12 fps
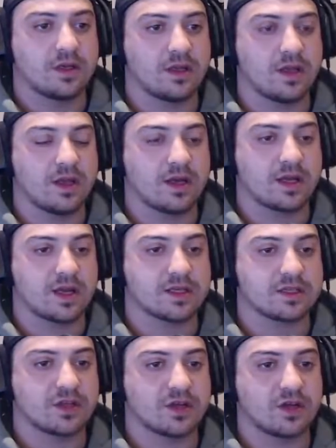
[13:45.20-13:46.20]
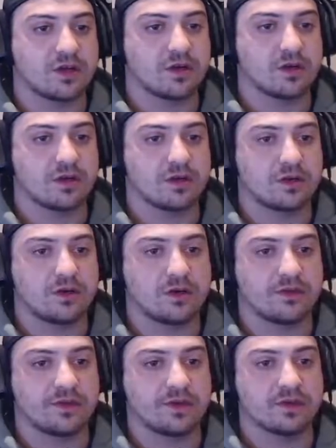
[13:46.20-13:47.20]
Yeah, okay, so I don't know
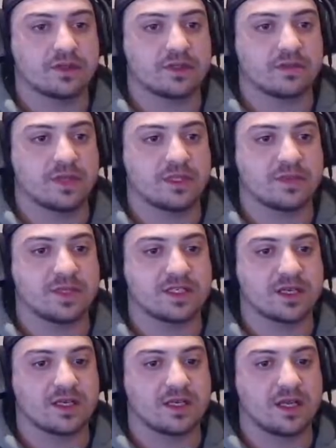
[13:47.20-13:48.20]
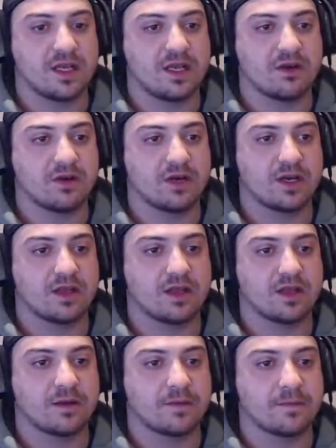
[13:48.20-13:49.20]
if there was meant to be something here or
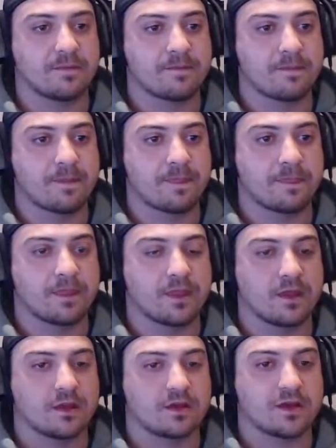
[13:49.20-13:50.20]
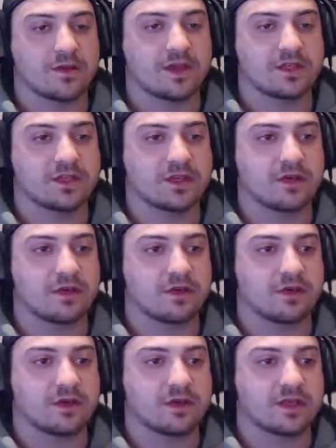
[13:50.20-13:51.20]
anything. Don't think so.
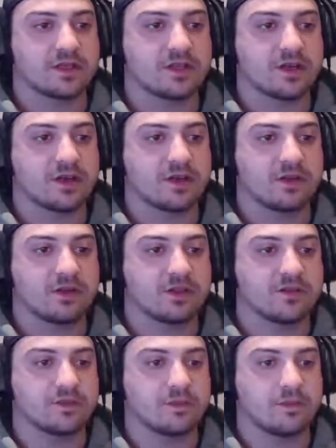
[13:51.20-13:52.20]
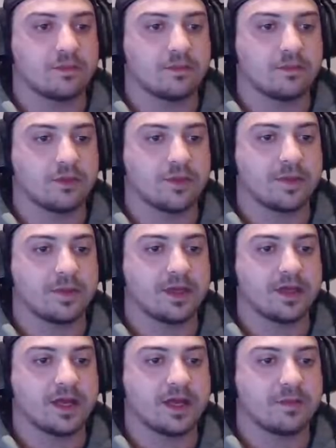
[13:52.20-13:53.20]
I think we just plop a
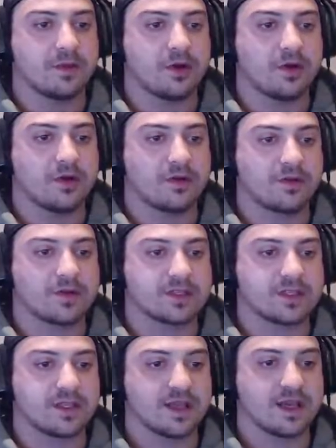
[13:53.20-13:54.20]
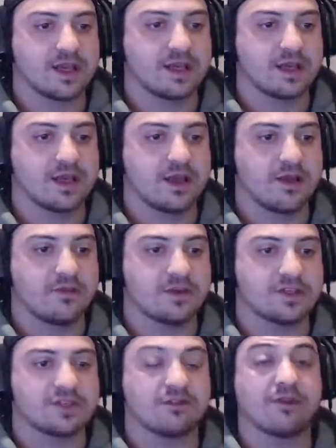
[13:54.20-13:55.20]
big iron thruster there,
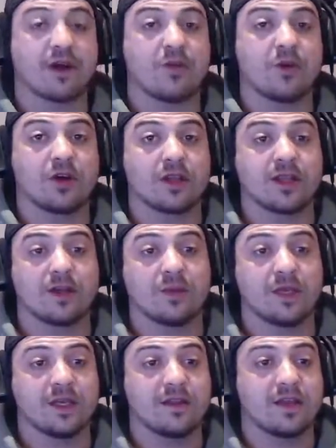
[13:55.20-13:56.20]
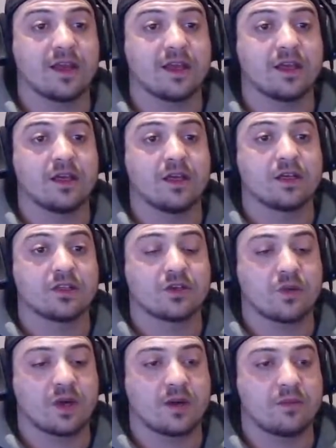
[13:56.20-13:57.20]
finish the framework, and that'll be it there.
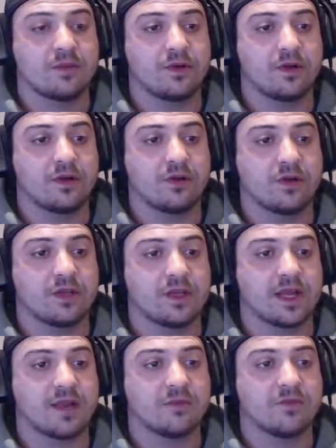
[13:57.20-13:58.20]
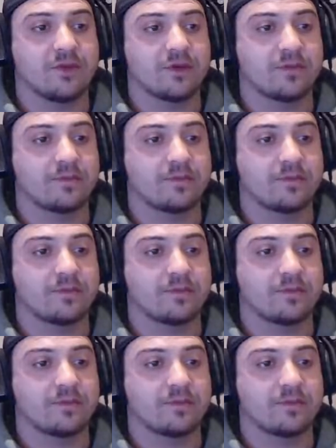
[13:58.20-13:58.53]
So we're going to look at the name of it.